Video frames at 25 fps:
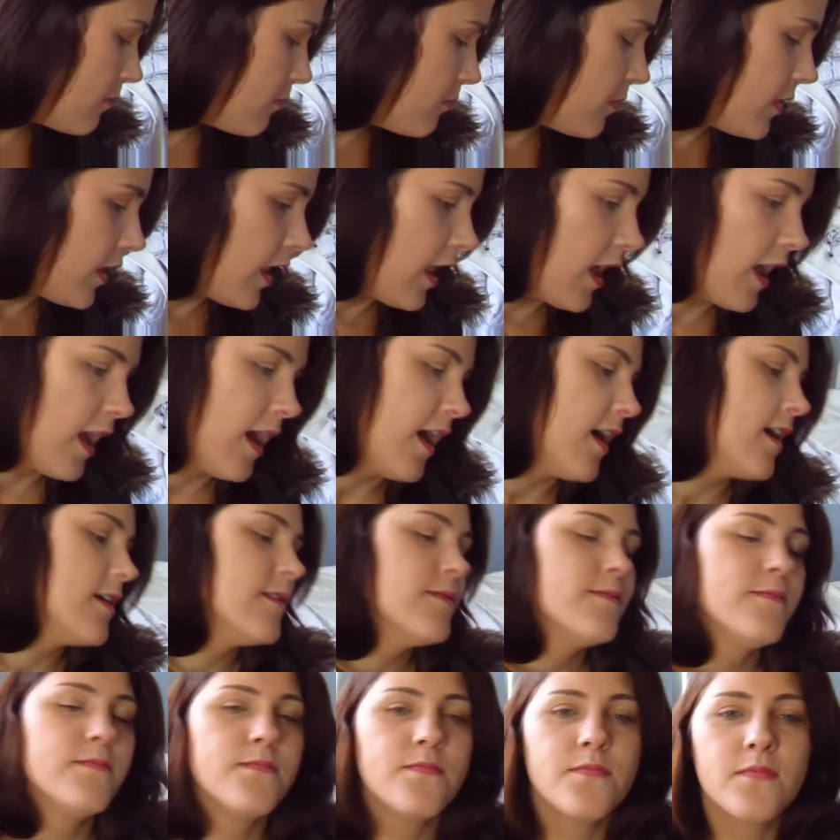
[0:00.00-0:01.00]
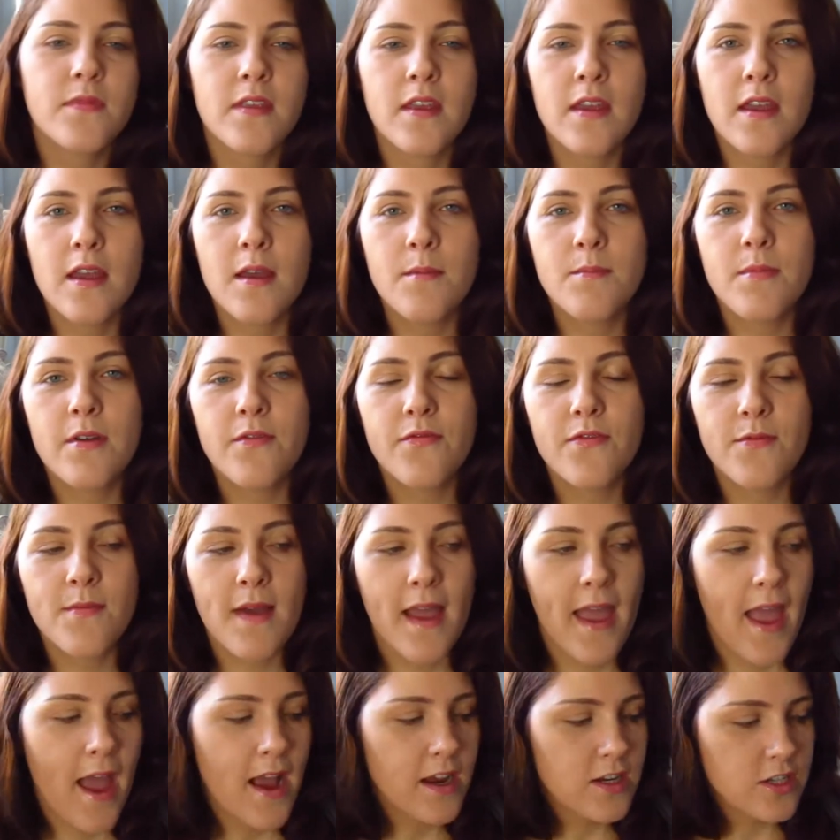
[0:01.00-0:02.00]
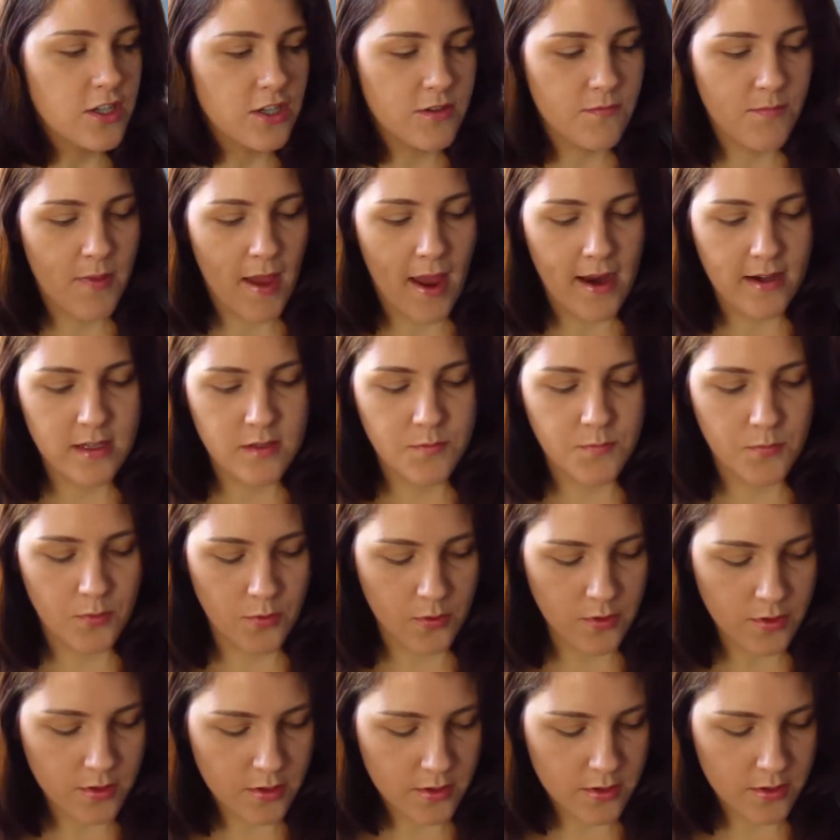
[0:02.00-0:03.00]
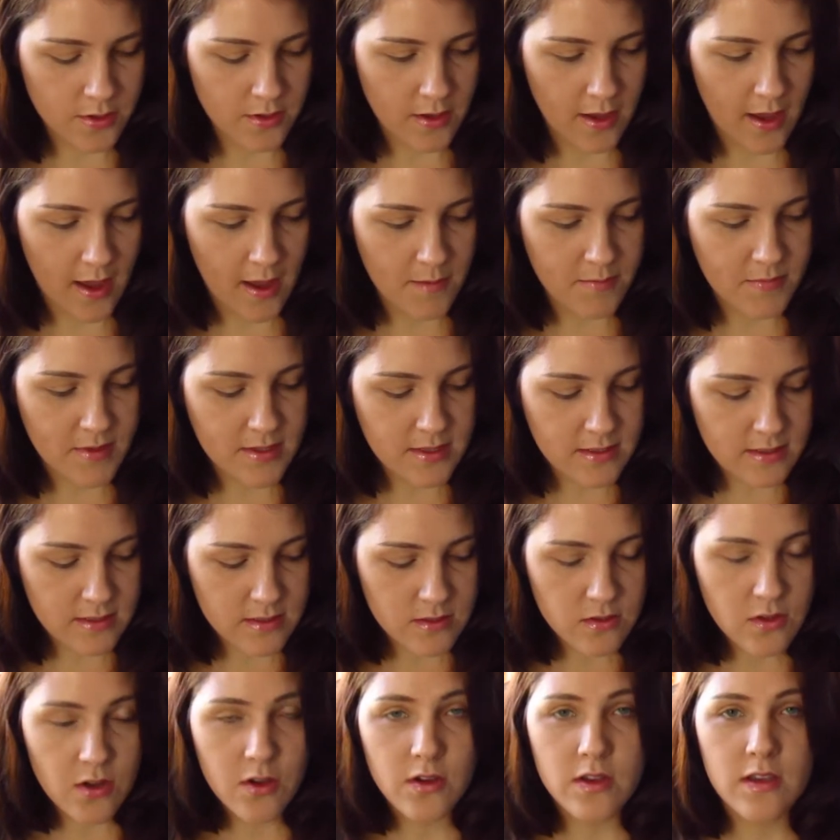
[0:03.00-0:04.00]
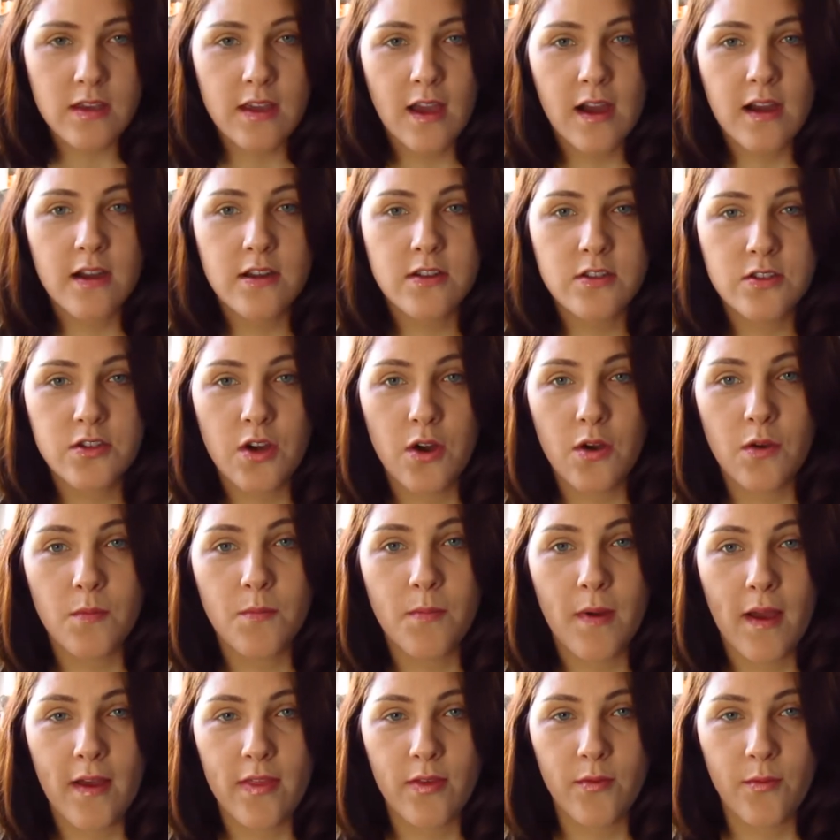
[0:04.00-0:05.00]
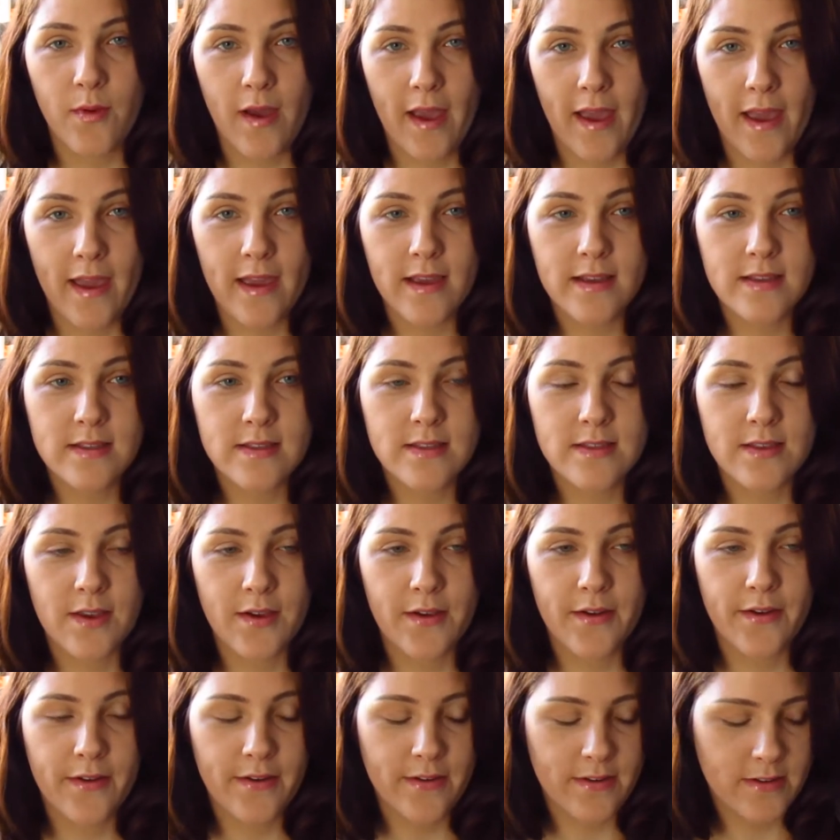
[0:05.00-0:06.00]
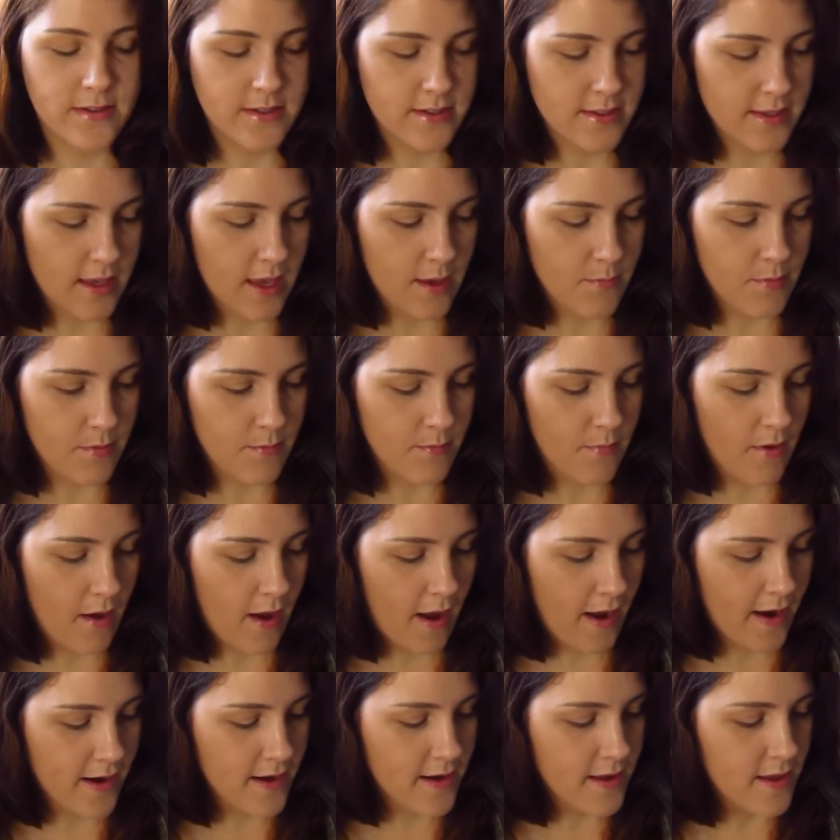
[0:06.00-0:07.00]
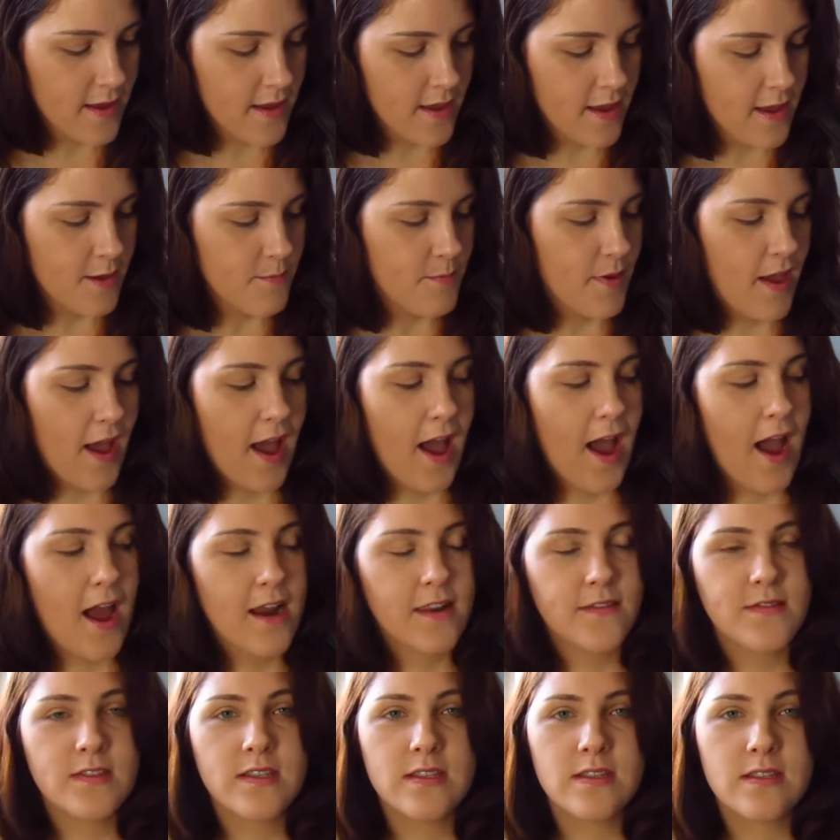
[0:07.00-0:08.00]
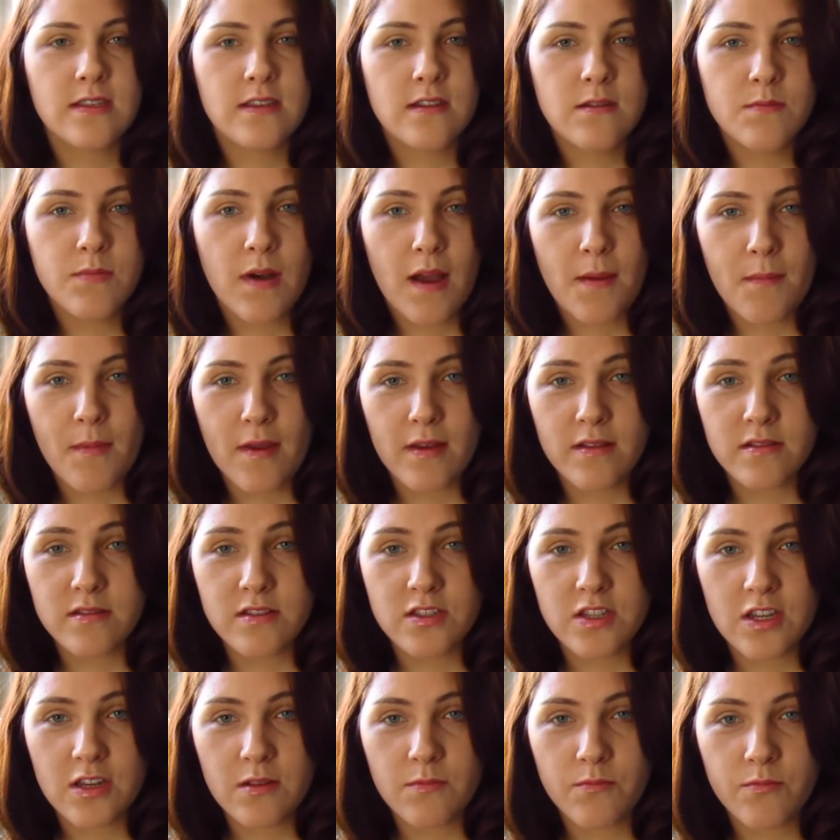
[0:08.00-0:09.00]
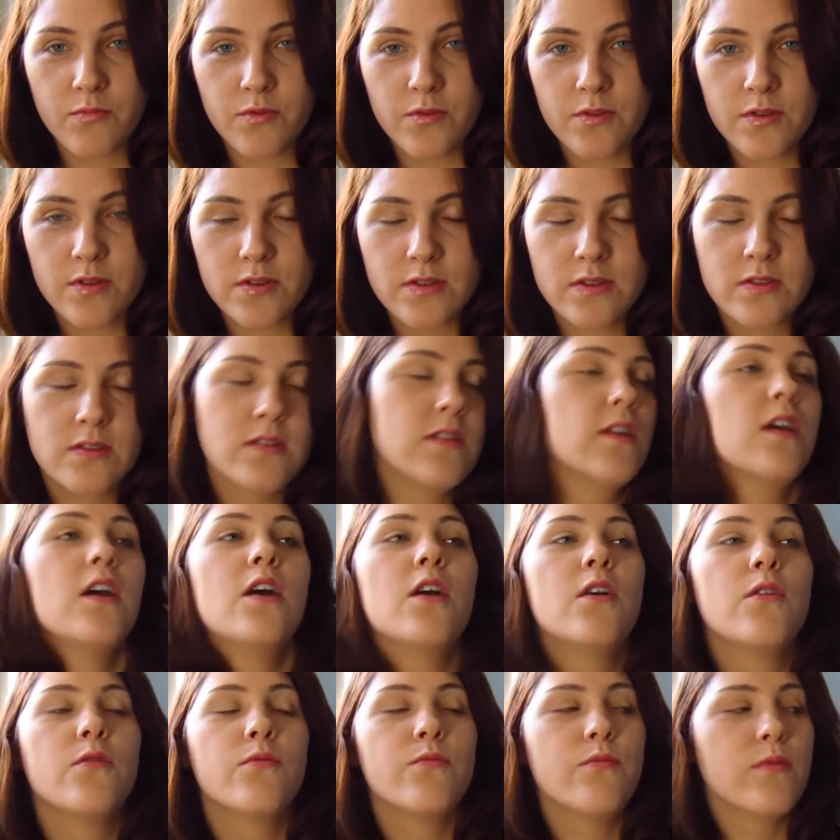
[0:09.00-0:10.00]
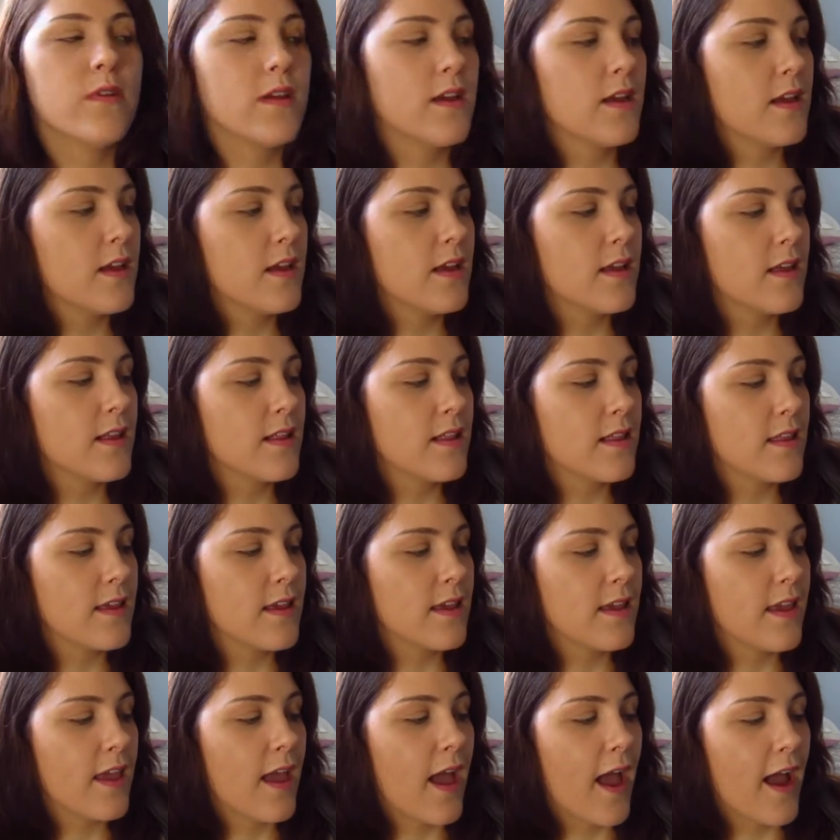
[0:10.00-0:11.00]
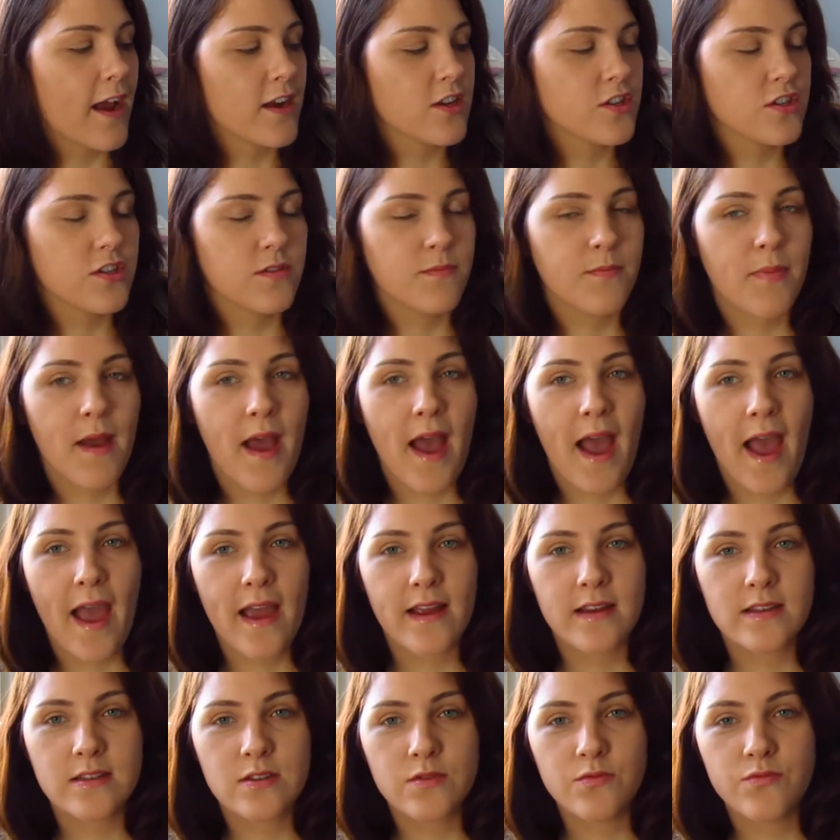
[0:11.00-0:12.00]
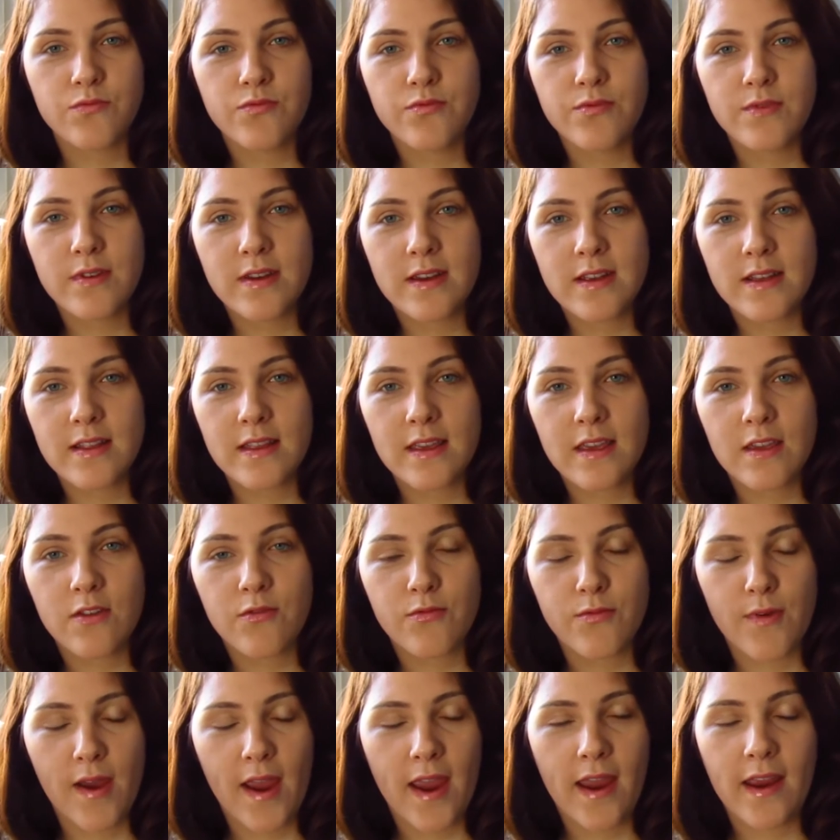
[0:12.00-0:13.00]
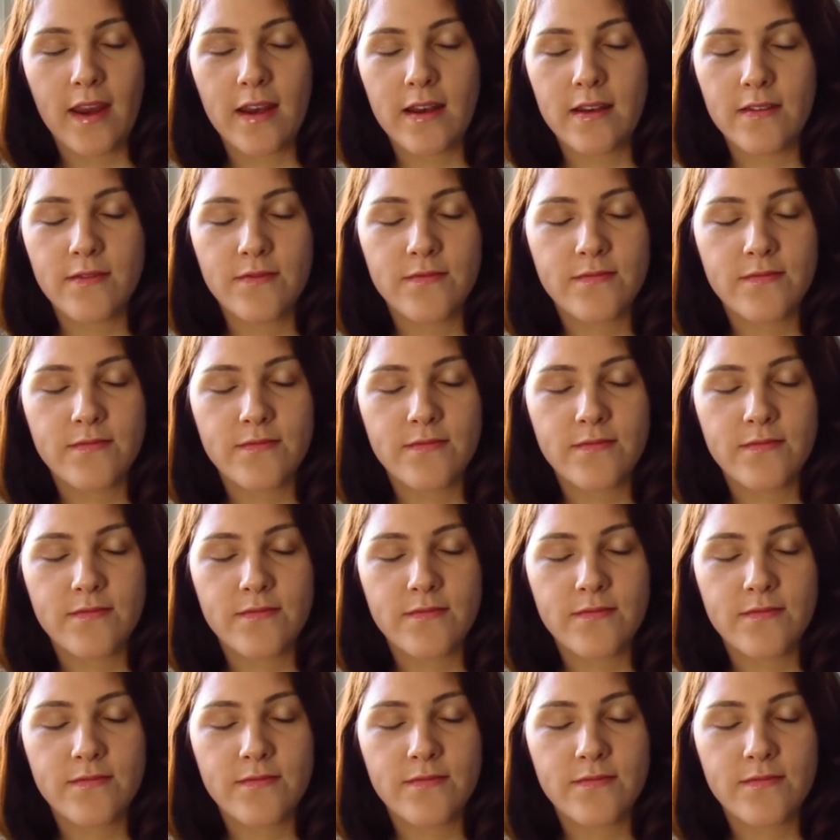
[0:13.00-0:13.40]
Blah. But for my action-packed book, this is not young adult, by the way, so just keep in mind, but Heart of Steel by Mel G and Brooks, really action-packed, really great,